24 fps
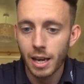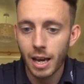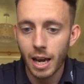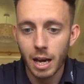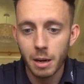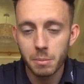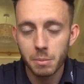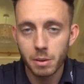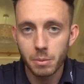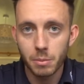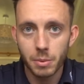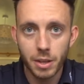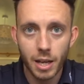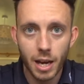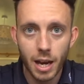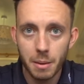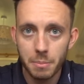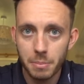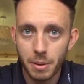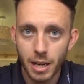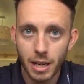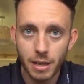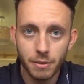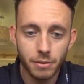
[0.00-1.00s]
helped me with
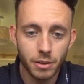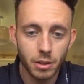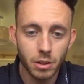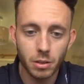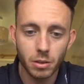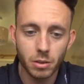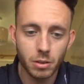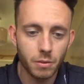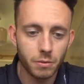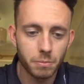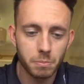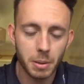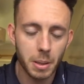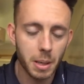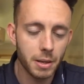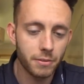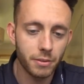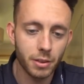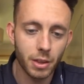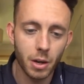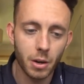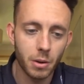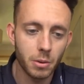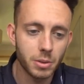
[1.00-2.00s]
that, paid for the, paid
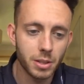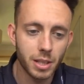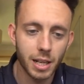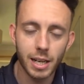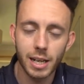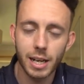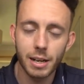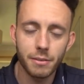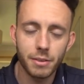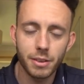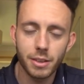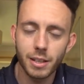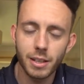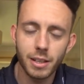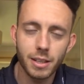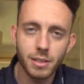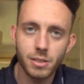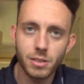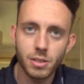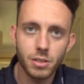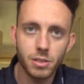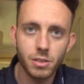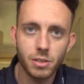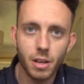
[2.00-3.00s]
for the hotel and everything.
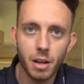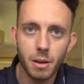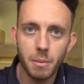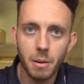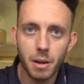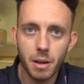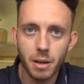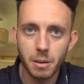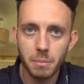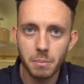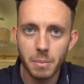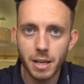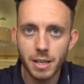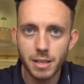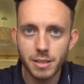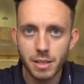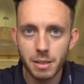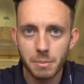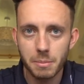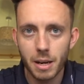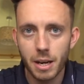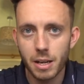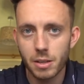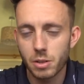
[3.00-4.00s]
It's just a, an
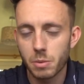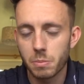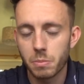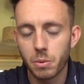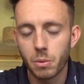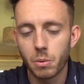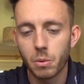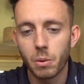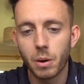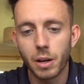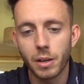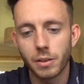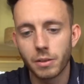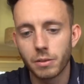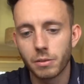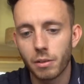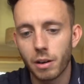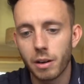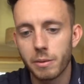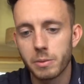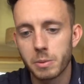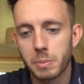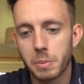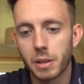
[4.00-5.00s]
amazing amount of support, and
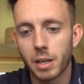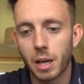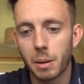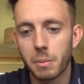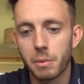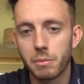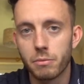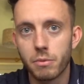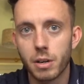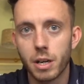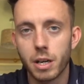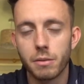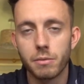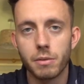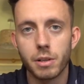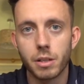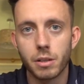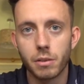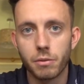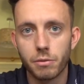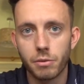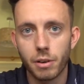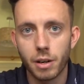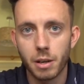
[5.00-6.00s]
Graham's become a really, really
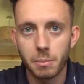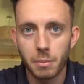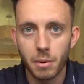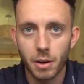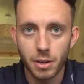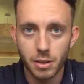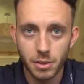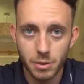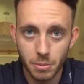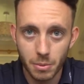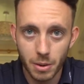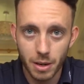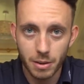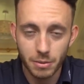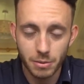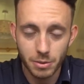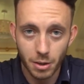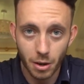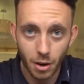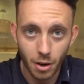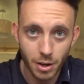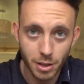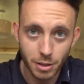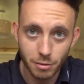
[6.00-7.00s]
good friend of mine as well.
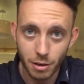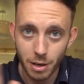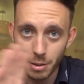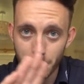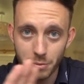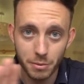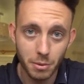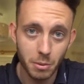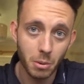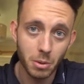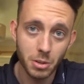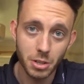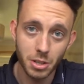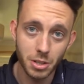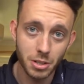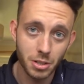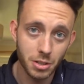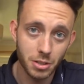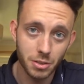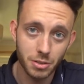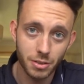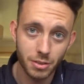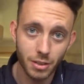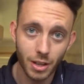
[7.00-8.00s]
So, hi, Graham, if you're watching,
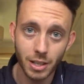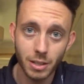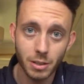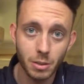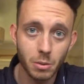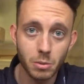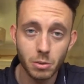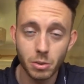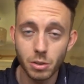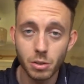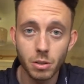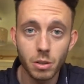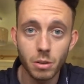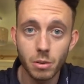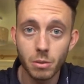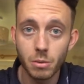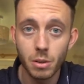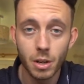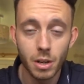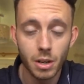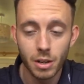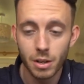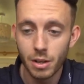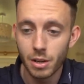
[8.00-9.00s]
just thank you to you.
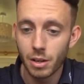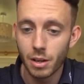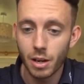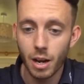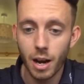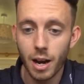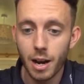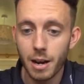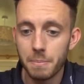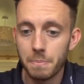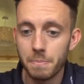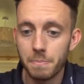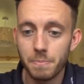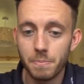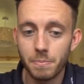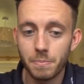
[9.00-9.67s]
Um,